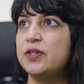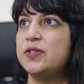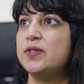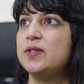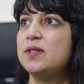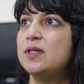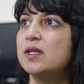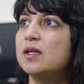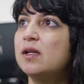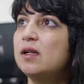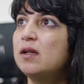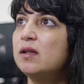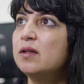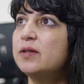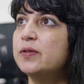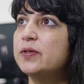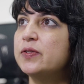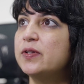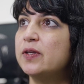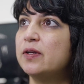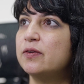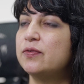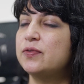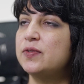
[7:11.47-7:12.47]
still
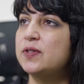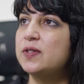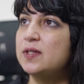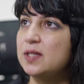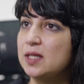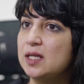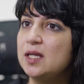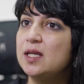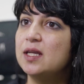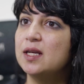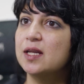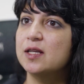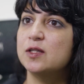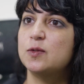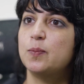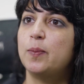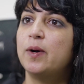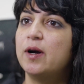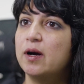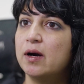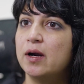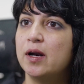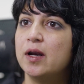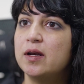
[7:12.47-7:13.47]
sort of seen as
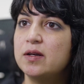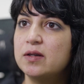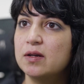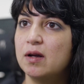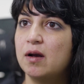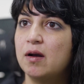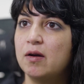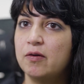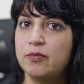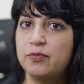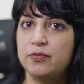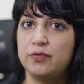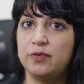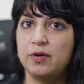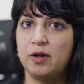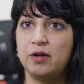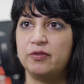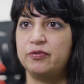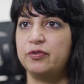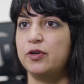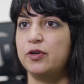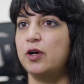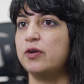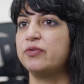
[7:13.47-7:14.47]
part
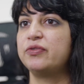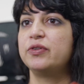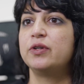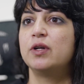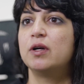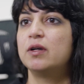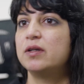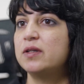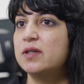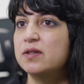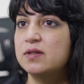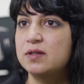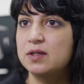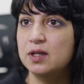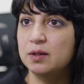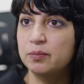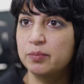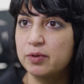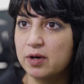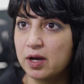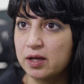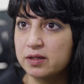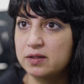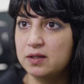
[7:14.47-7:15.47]
of an artistic
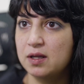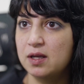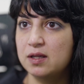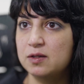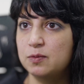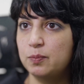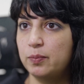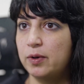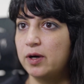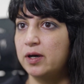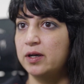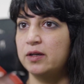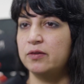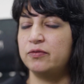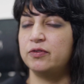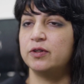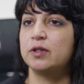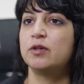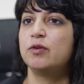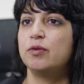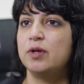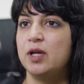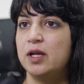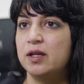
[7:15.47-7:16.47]
process, part of a
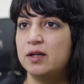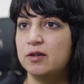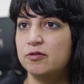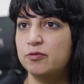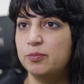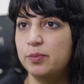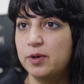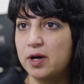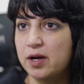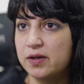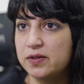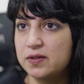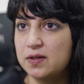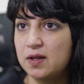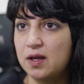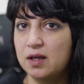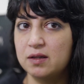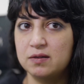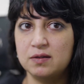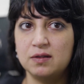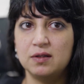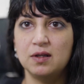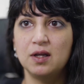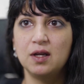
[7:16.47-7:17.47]
creative
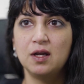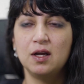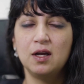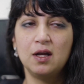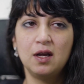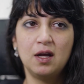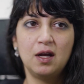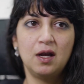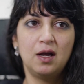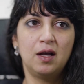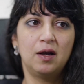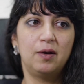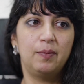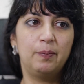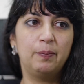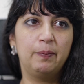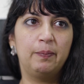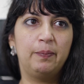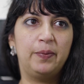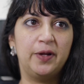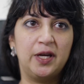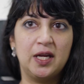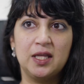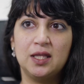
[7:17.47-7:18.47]
process.
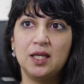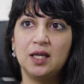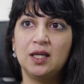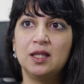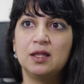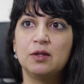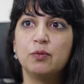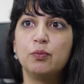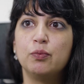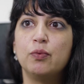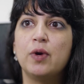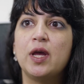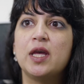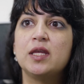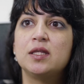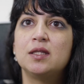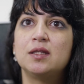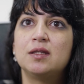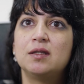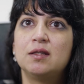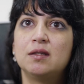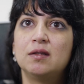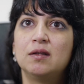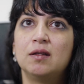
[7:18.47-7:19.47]
But I think in the
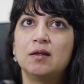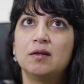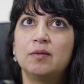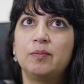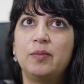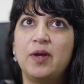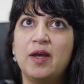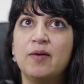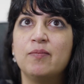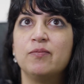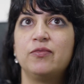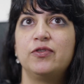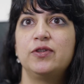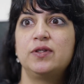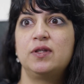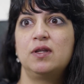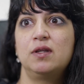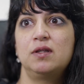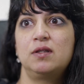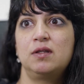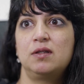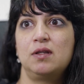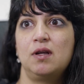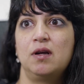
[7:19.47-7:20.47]
West, the
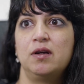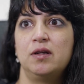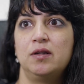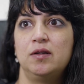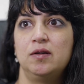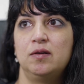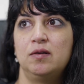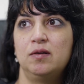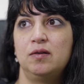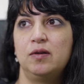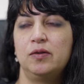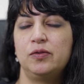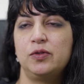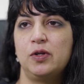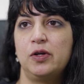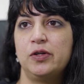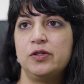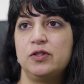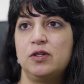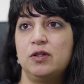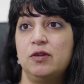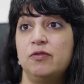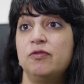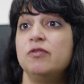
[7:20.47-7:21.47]
emphasis
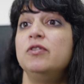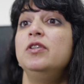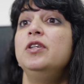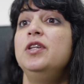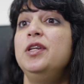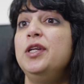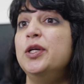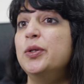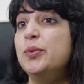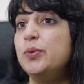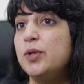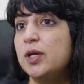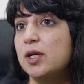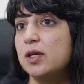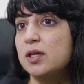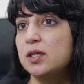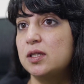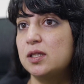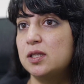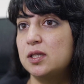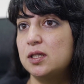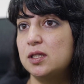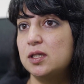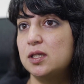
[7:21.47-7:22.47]
on sort of
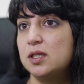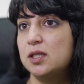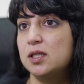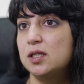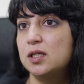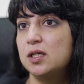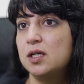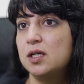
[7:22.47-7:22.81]
newness